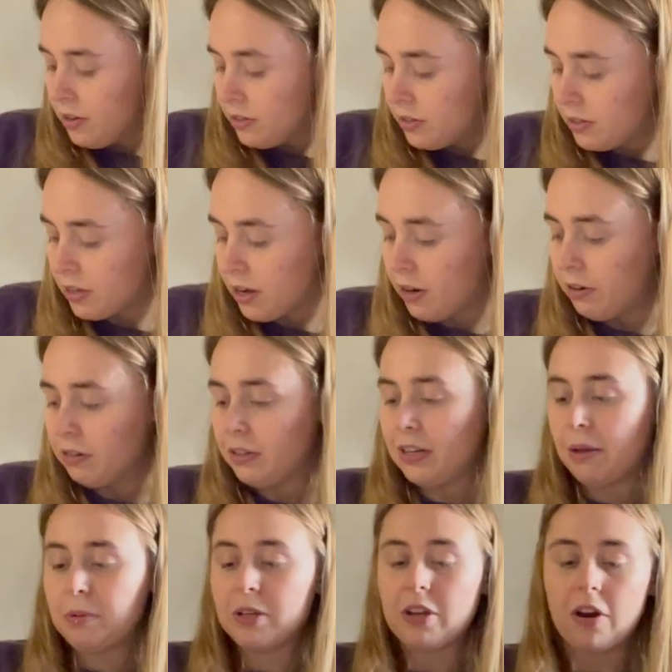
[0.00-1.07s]
So
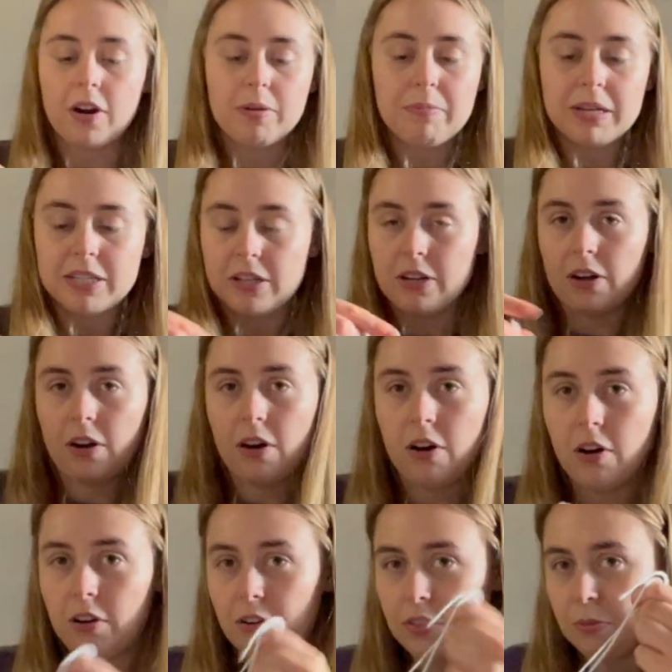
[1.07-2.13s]
double yarn makes it
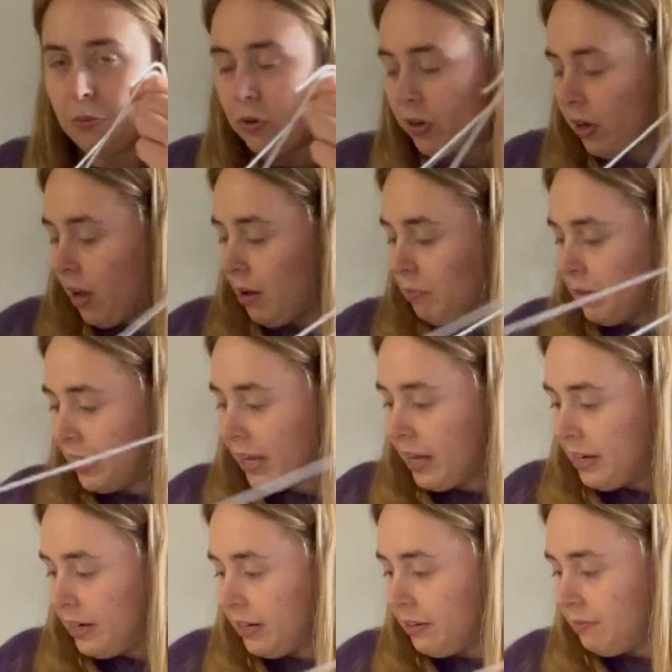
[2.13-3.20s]
all the more
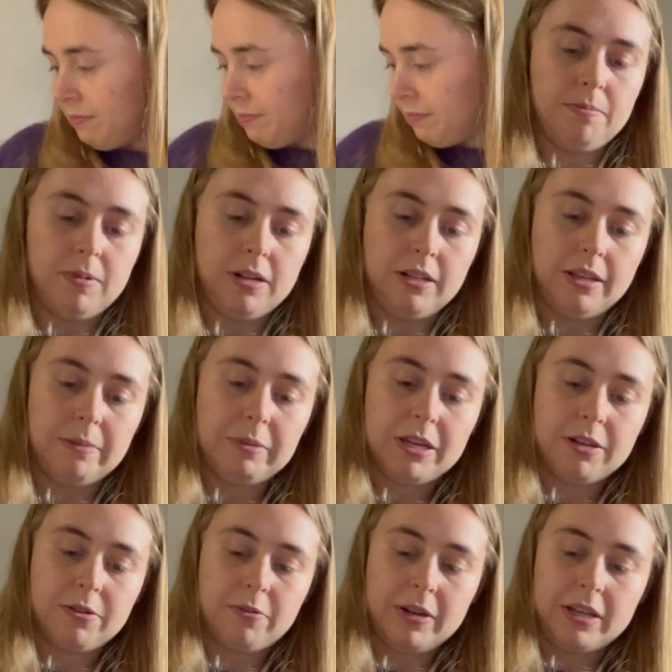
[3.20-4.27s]
complicated, but let
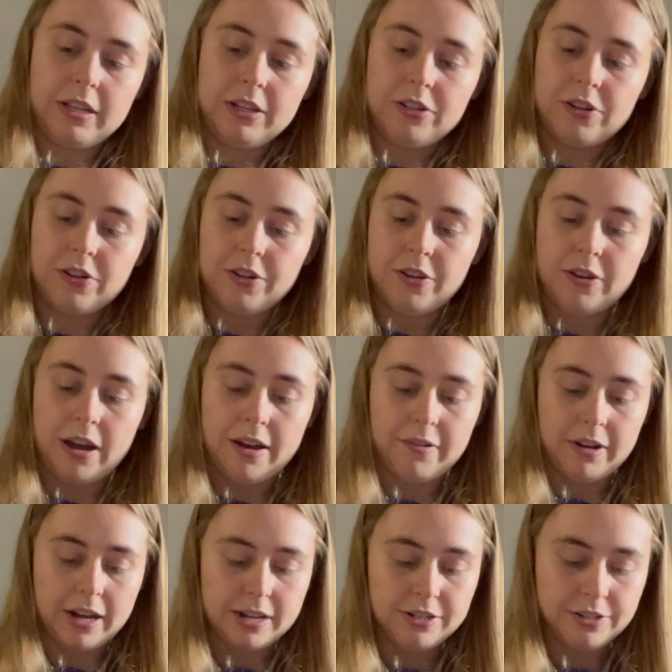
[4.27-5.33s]
me quickly show you
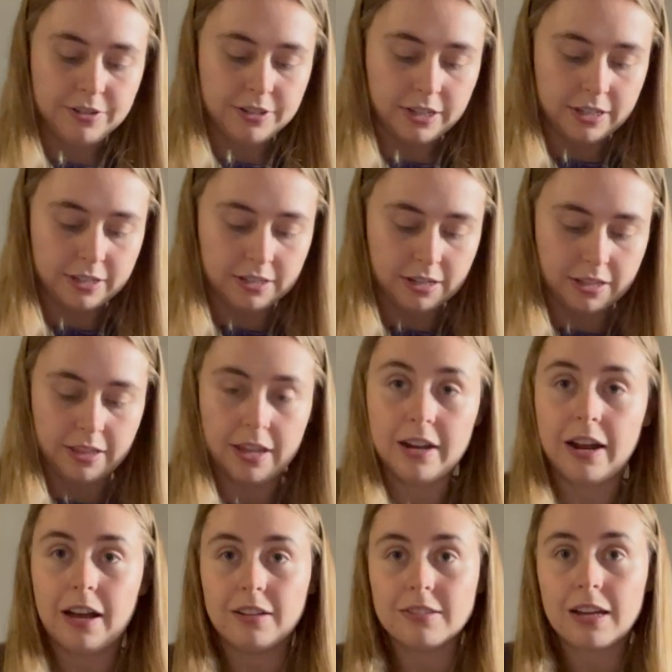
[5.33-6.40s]
how I do this and
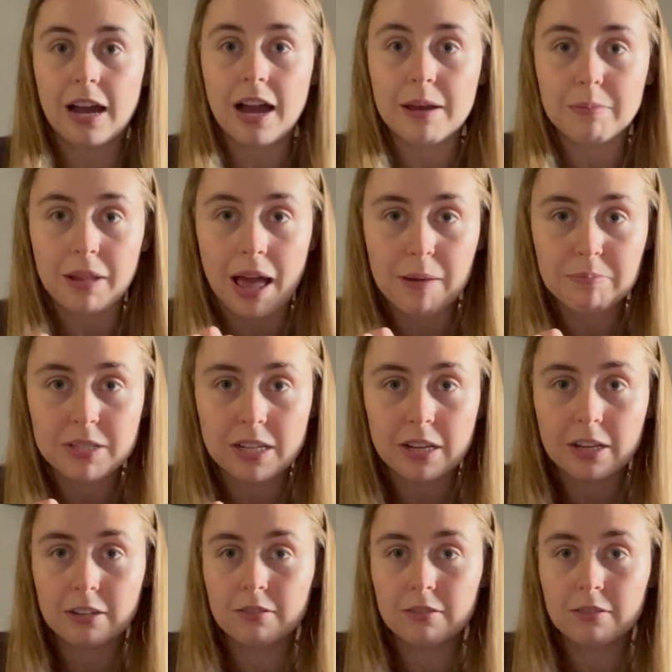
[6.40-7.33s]
then I'll time lapse it.